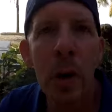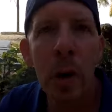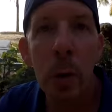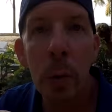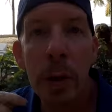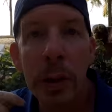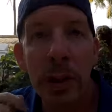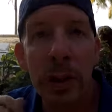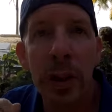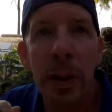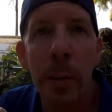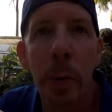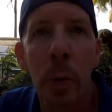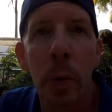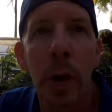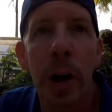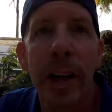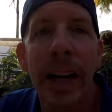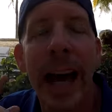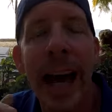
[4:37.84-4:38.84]
Question number
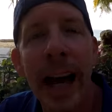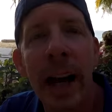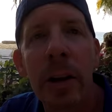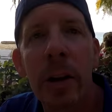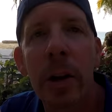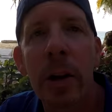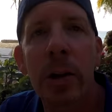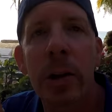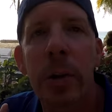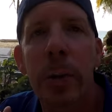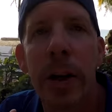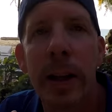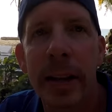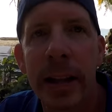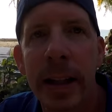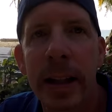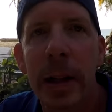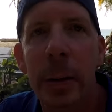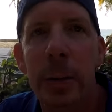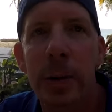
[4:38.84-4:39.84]
one, how long do I
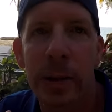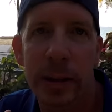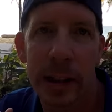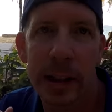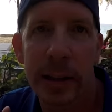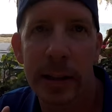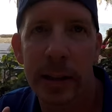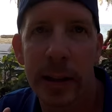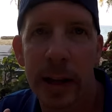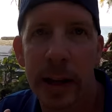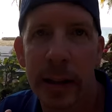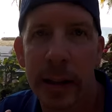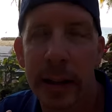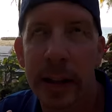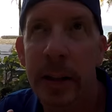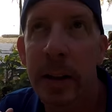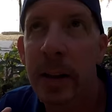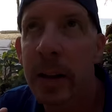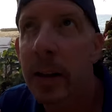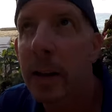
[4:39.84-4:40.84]
think I will stay in
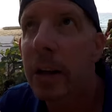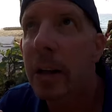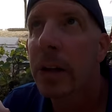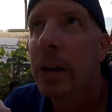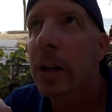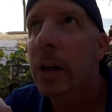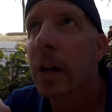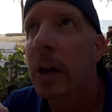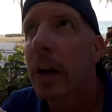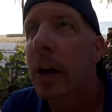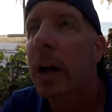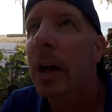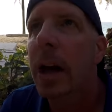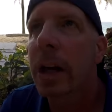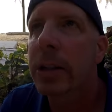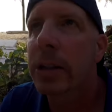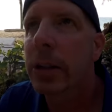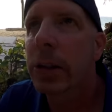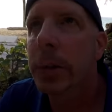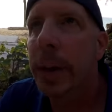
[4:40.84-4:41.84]
Thailand?
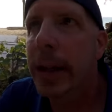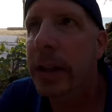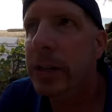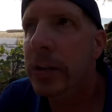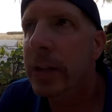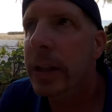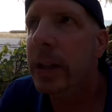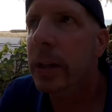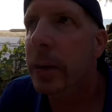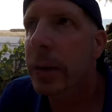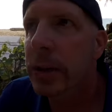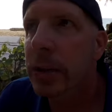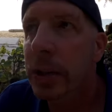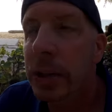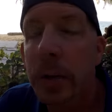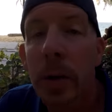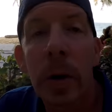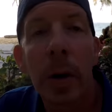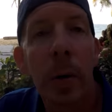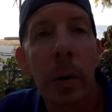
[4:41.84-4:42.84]
To answer that
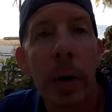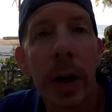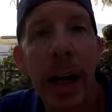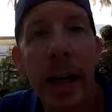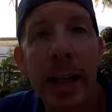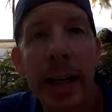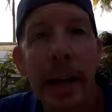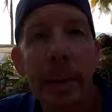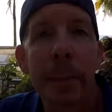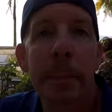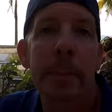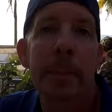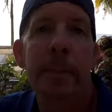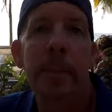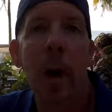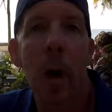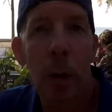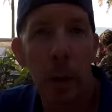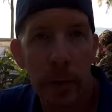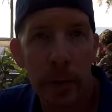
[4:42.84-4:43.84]
question, when I got
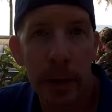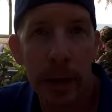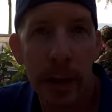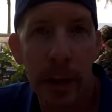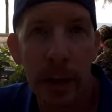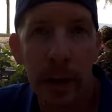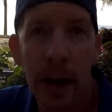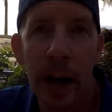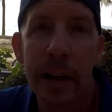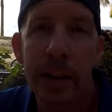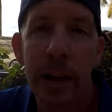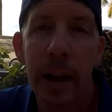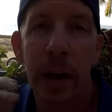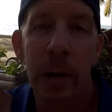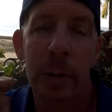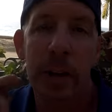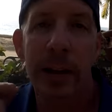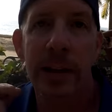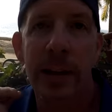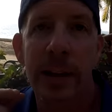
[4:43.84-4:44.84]
over here, I thought I
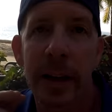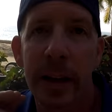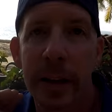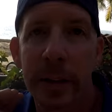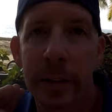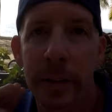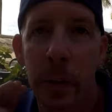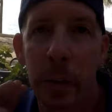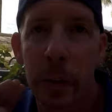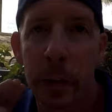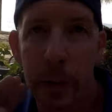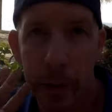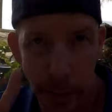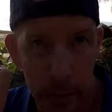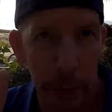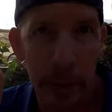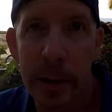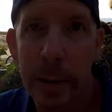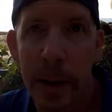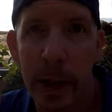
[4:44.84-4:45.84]
would stay for
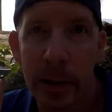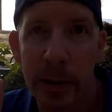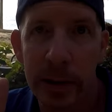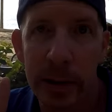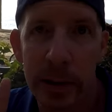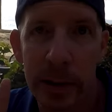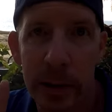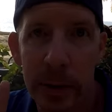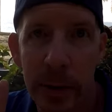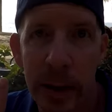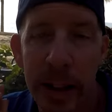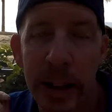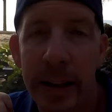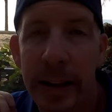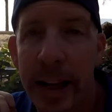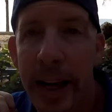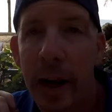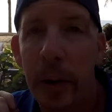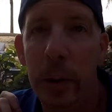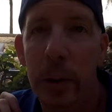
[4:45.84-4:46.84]
3 months, and
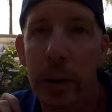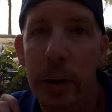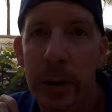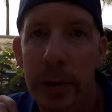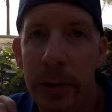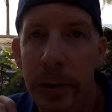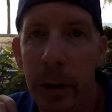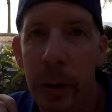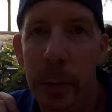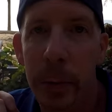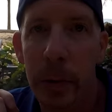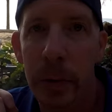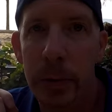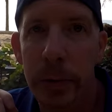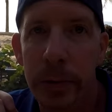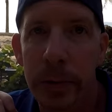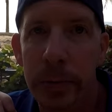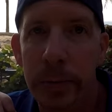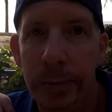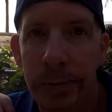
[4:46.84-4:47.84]
that was
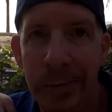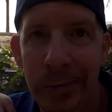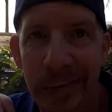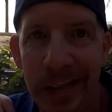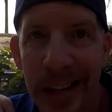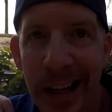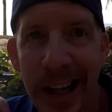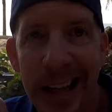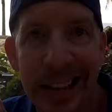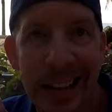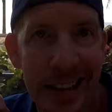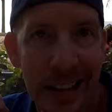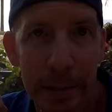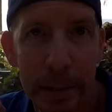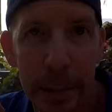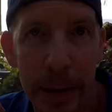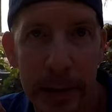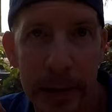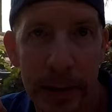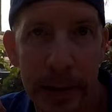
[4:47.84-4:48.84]
almost 9-10
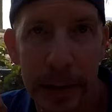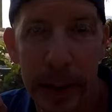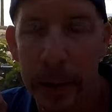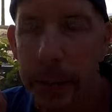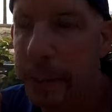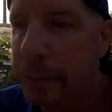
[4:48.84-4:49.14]
months ago.